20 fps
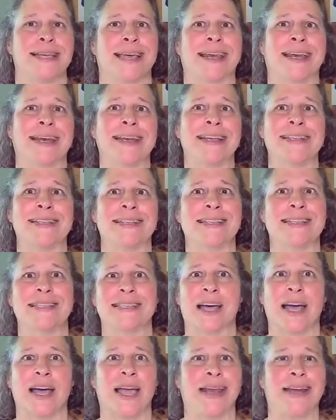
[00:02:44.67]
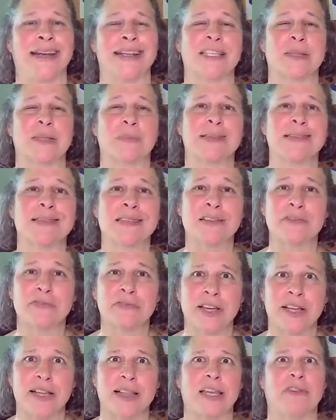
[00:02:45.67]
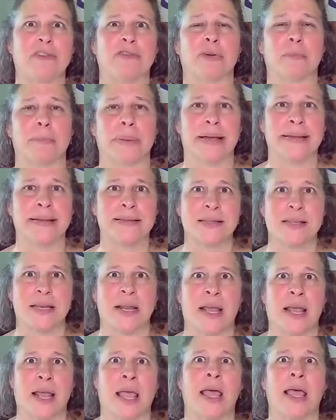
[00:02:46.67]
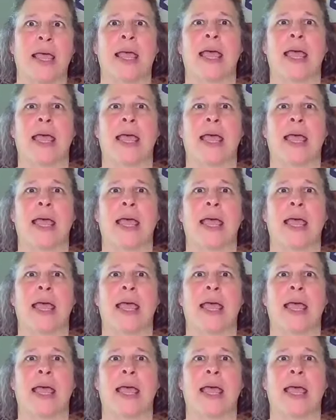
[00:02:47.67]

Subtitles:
and it is designed specifically for pet sitting